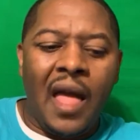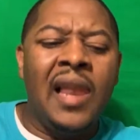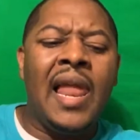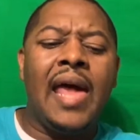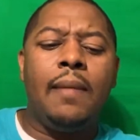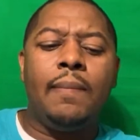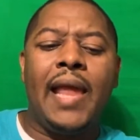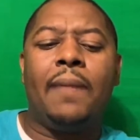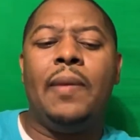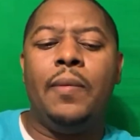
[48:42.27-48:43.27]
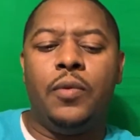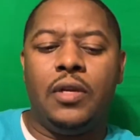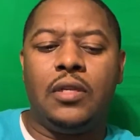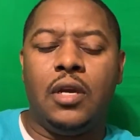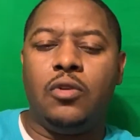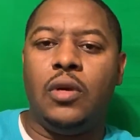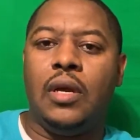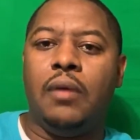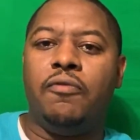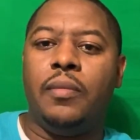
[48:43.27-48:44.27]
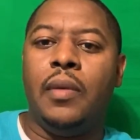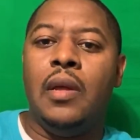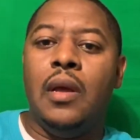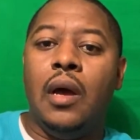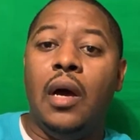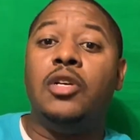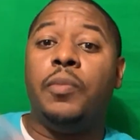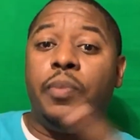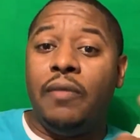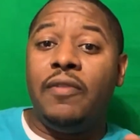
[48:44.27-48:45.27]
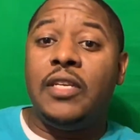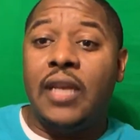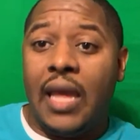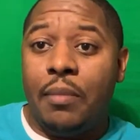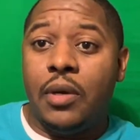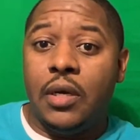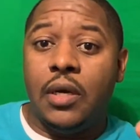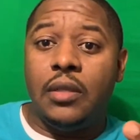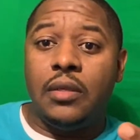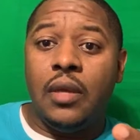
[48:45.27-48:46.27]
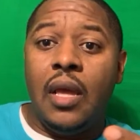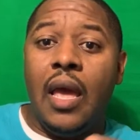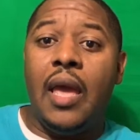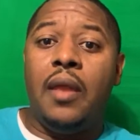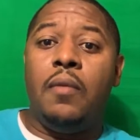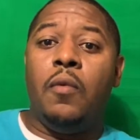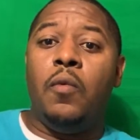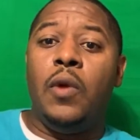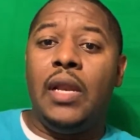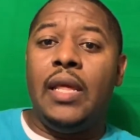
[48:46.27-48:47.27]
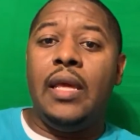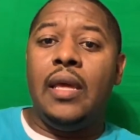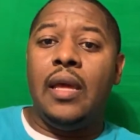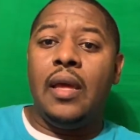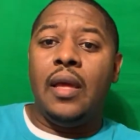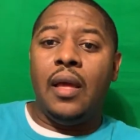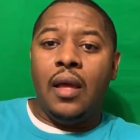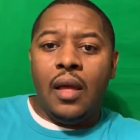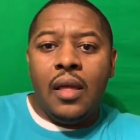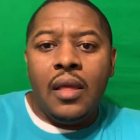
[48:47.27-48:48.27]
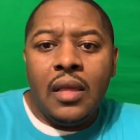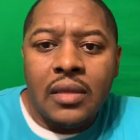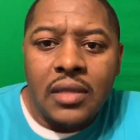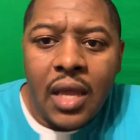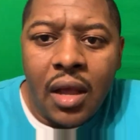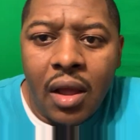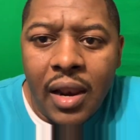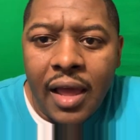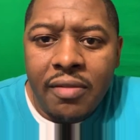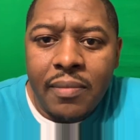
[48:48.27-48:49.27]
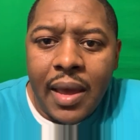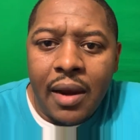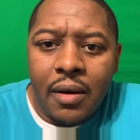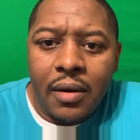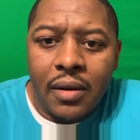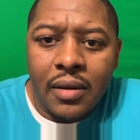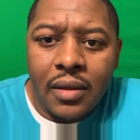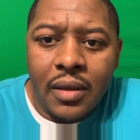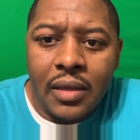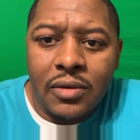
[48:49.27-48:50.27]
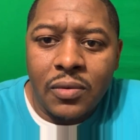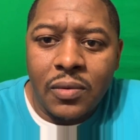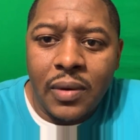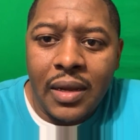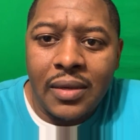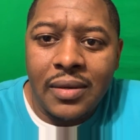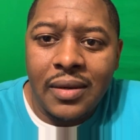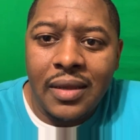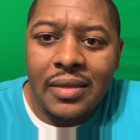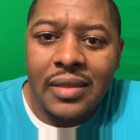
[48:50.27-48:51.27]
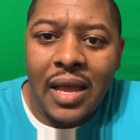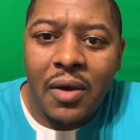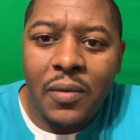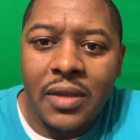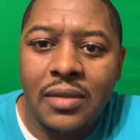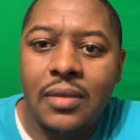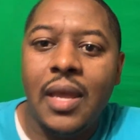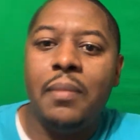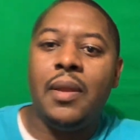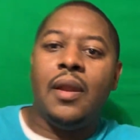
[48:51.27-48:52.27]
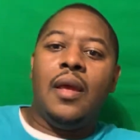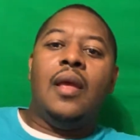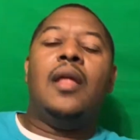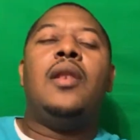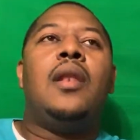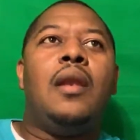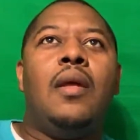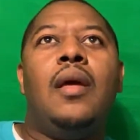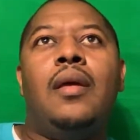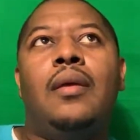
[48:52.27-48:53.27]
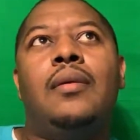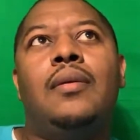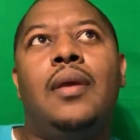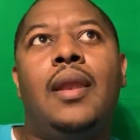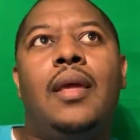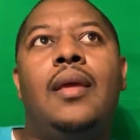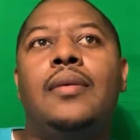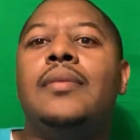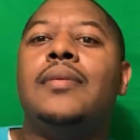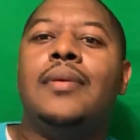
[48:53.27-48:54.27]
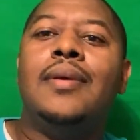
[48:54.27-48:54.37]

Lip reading: A lot of black people in this country come from underprivileged neighborhoods, and really saying all lives matter is now a racist statement. It is.